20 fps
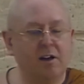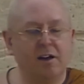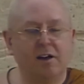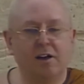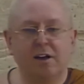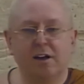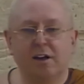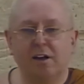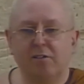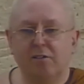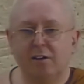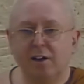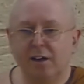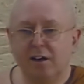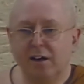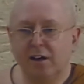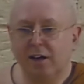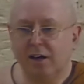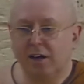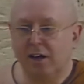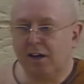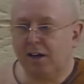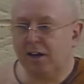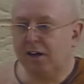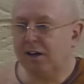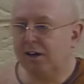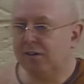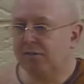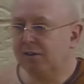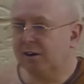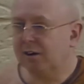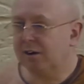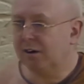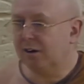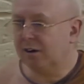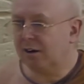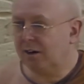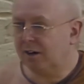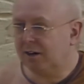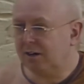and give it care, give it
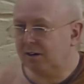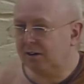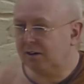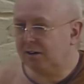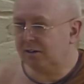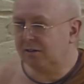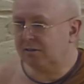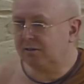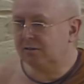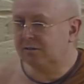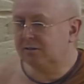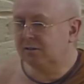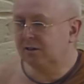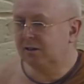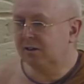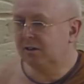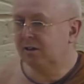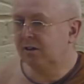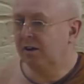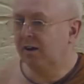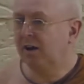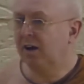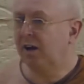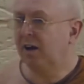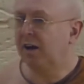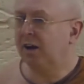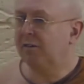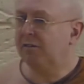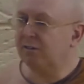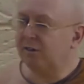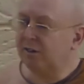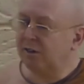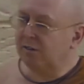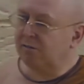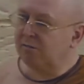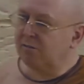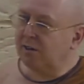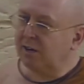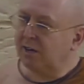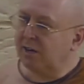kindness, and
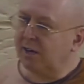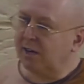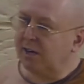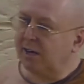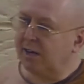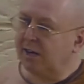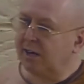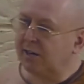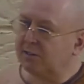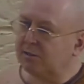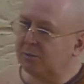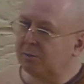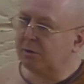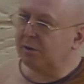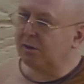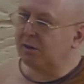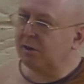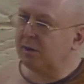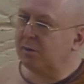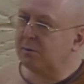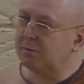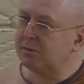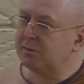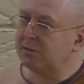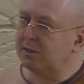everything relaxes and becomes